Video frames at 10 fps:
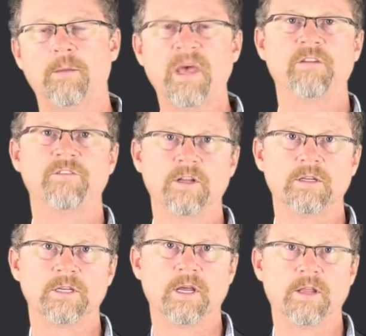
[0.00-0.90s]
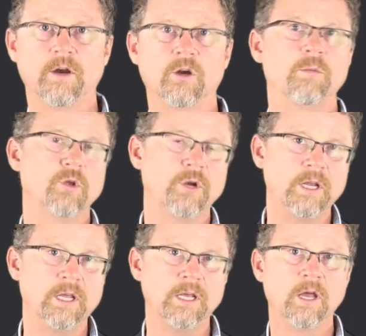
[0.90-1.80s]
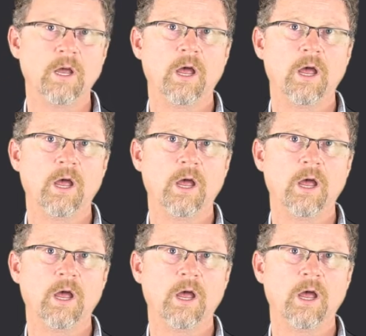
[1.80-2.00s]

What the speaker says: benefit their community